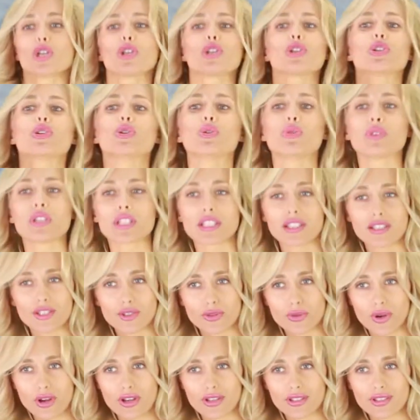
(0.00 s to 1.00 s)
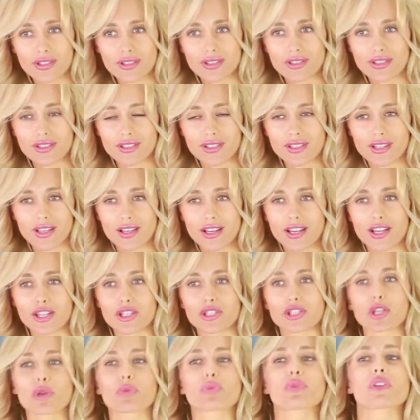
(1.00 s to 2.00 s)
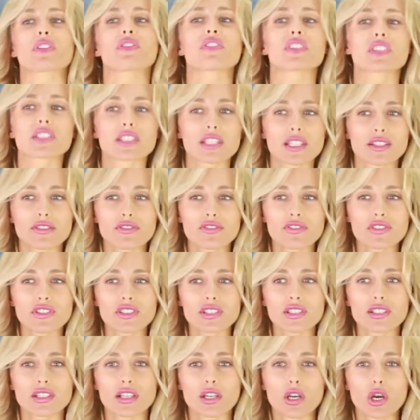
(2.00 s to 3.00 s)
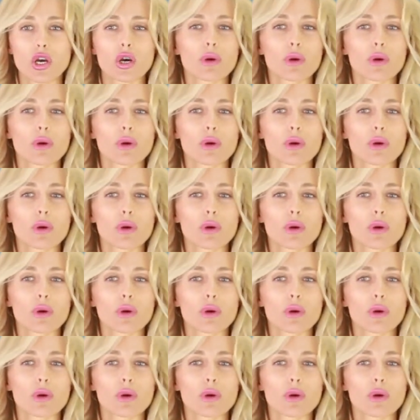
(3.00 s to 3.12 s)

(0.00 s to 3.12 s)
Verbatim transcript: unit trusts, derivatives,